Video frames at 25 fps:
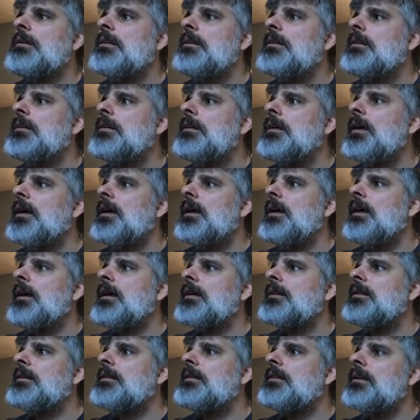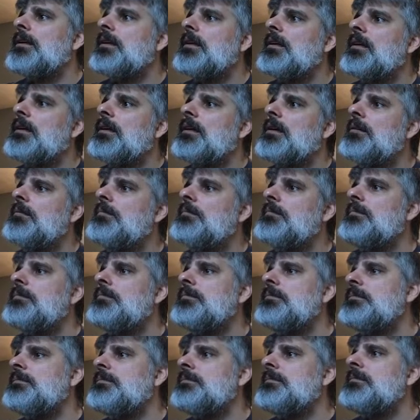He attacked, and then
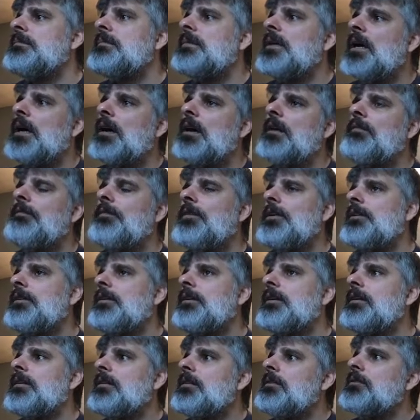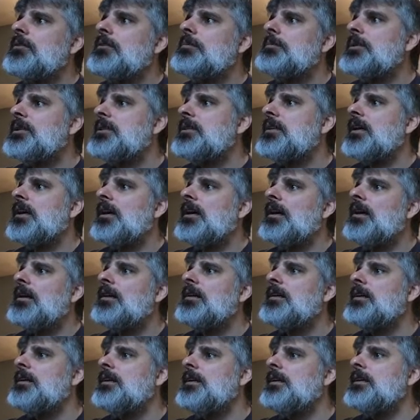all right, fairly close, but yeah.
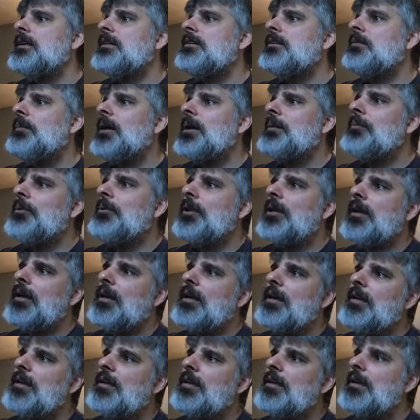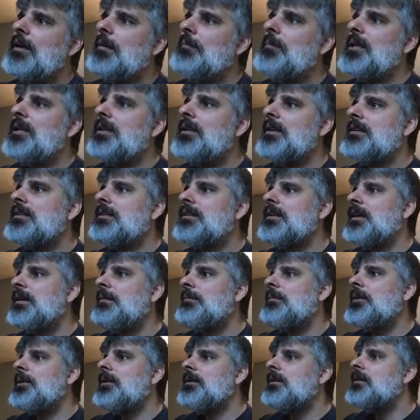So my play, I mean, gets
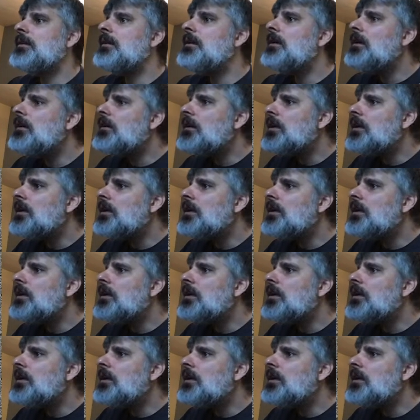gammoned.